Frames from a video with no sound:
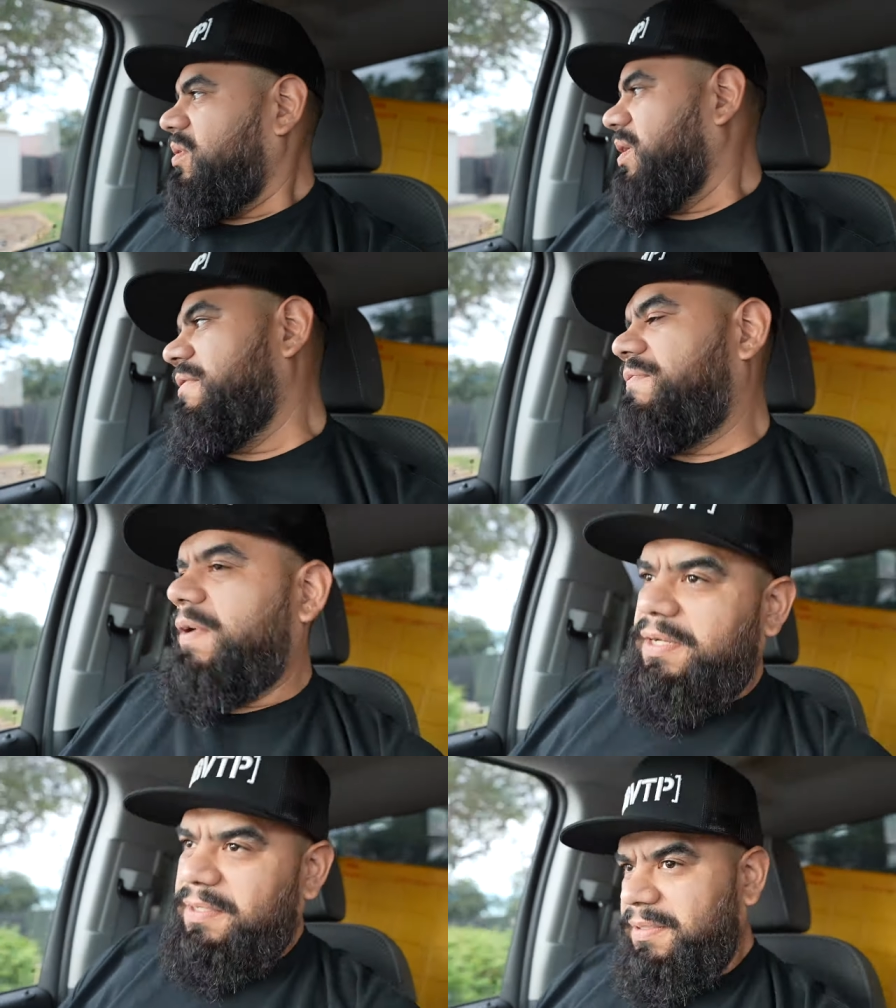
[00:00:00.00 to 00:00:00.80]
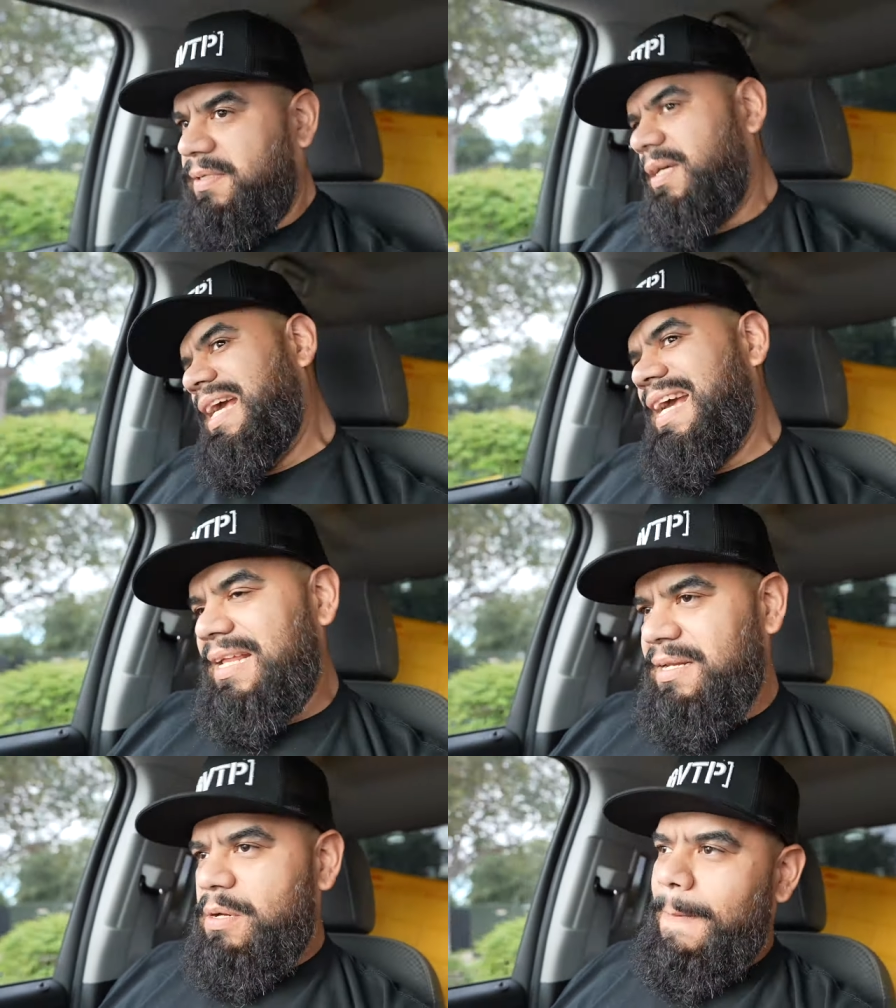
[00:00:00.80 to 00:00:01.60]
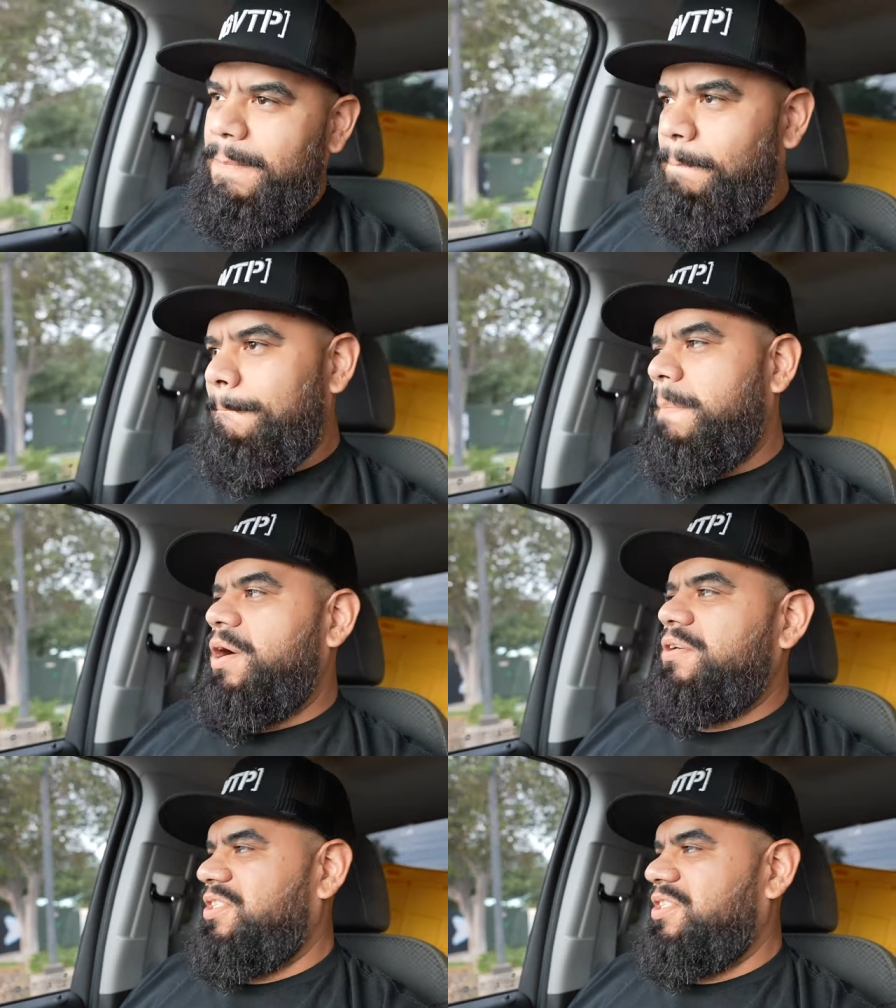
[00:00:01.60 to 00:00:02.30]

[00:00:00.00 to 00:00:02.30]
have fun and burn